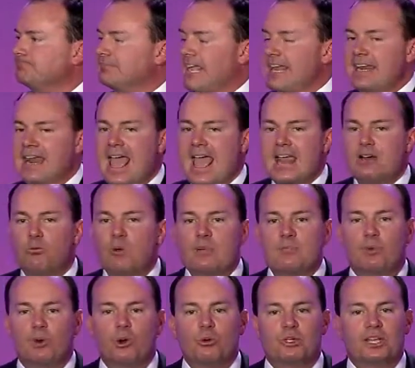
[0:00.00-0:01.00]
in angry
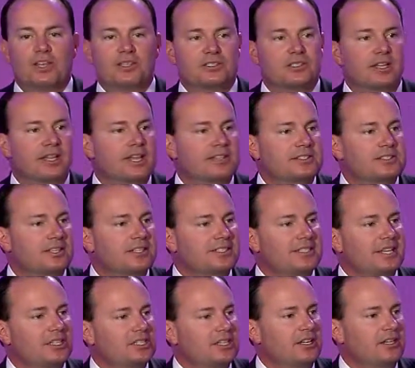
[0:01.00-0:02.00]
protest against the
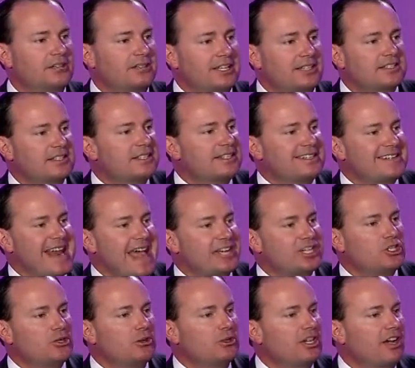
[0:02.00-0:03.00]
distant
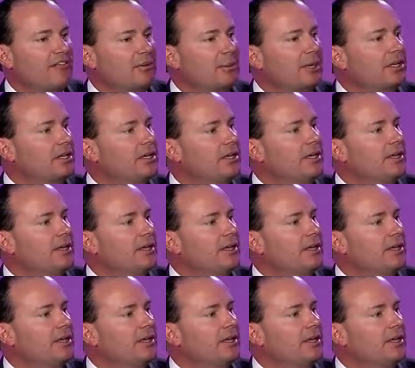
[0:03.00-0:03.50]
national government